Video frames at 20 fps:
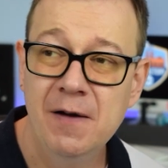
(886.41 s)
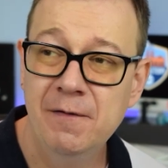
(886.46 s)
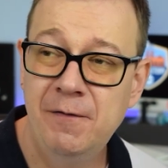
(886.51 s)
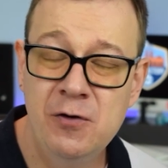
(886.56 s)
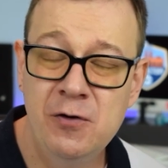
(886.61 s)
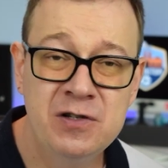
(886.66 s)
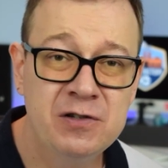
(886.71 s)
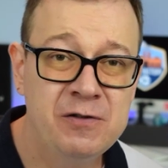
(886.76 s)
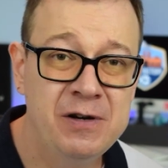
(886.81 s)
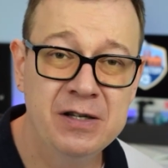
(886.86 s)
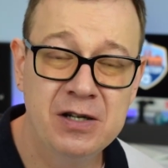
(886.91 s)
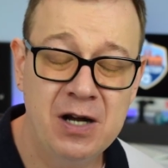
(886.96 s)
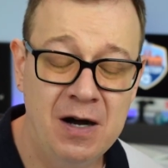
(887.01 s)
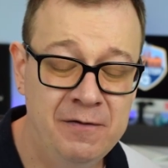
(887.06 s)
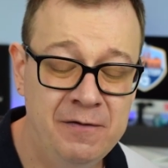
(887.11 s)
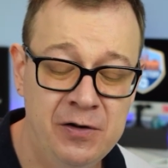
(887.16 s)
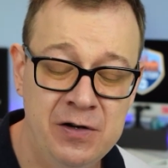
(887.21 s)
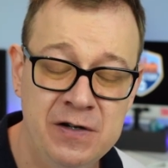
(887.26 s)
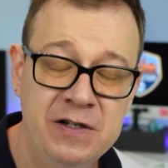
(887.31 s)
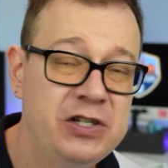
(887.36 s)
full screen
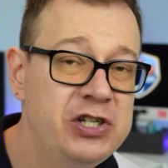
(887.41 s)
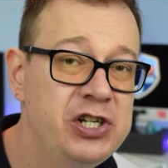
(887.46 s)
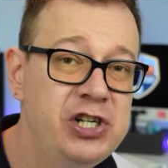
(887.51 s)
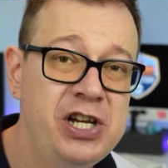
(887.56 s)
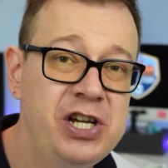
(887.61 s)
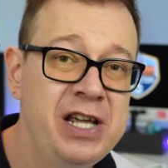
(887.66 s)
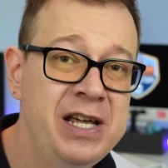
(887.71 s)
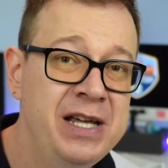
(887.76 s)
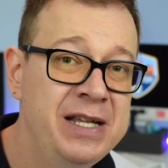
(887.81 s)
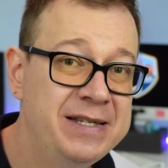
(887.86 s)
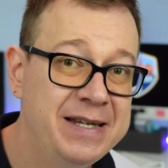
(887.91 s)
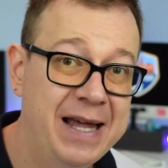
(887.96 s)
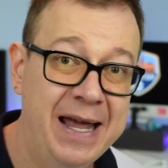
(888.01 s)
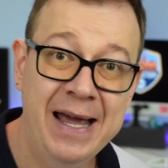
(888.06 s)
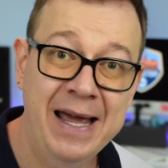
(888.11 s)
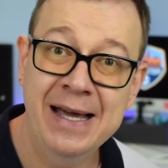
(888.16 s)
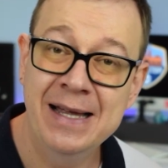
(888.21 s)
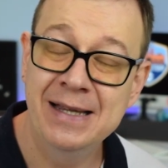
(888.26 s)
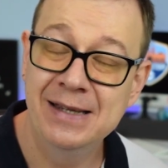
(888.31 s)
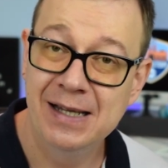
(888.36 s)
covers, sheets,
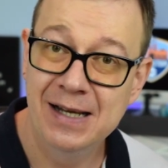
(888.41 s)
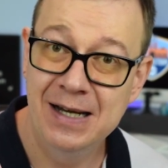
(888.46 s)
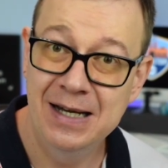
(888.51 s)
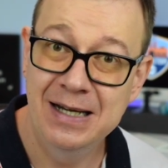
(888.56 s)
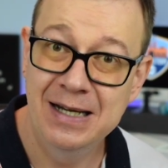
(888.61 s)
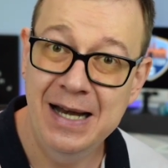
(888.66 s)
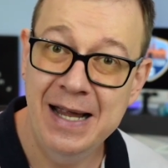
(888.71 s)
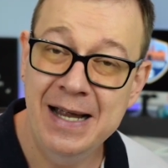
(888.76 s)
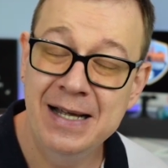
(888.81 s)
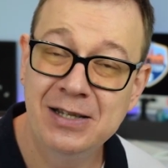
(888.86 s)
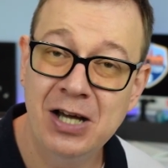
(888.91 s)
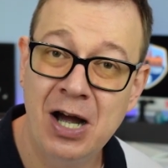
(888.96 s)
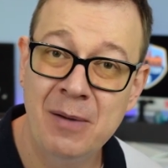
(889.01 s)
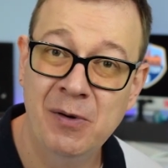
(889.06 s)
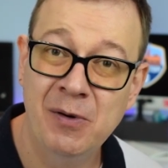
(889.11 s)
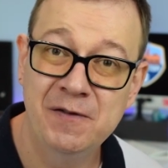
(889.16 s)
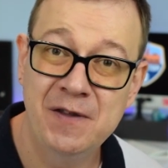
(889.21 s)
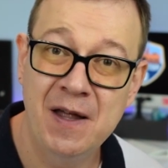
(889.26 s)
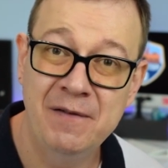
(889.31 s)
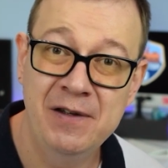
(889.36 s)
and link type
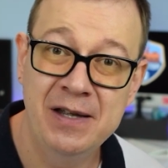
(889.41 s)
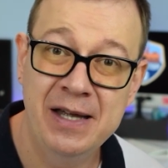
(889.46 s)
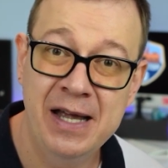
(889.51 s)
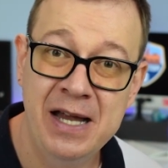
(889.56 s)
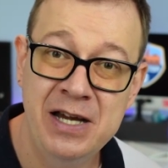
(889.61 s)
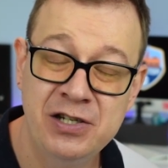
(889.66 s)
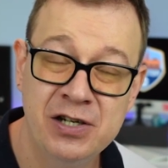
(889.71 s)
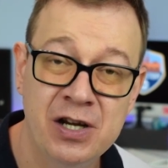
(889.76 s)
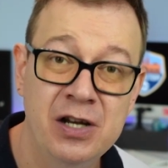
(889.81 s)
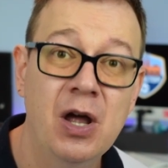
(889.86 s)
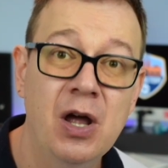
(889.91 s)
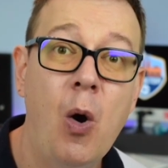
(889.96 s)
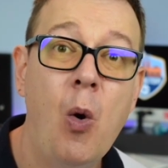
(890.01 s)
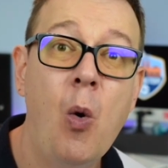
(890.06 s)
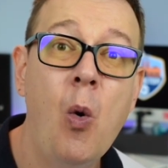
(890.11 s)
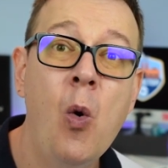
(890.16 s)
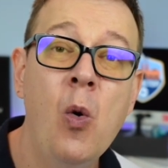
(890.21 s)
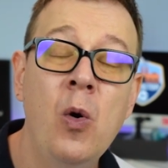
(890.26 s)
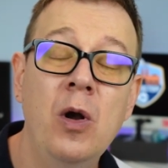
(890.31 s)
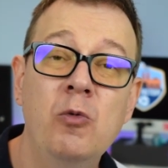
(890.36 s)
of navigation
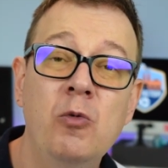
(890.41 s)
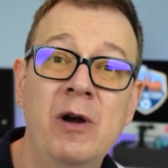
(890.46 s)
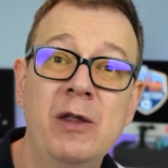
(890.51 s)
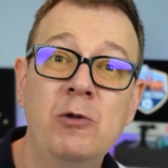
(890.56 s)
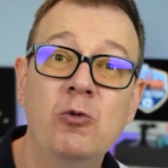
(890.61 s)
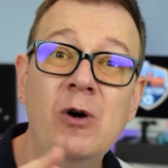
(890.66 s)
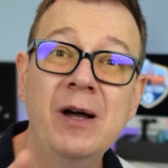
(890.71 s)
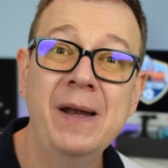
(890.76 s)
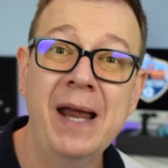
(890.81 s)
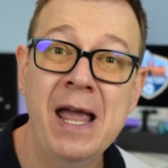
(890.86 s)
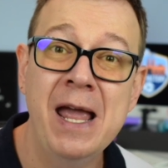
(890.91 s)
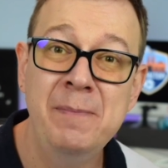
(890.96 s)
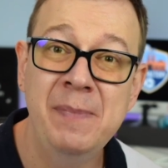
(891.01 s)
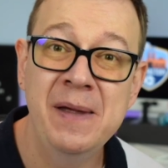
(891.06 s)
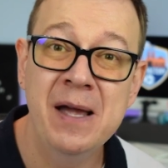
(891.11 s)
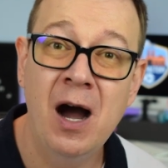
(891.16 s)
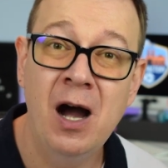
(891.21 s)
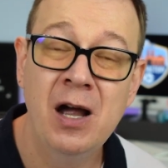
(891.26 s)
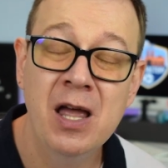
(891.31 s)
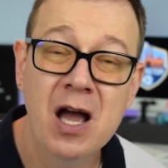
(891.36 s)
all with one A
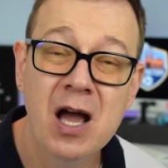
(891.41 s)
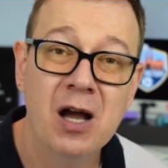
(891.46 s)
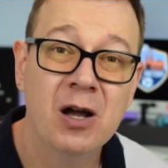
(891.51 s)
P I,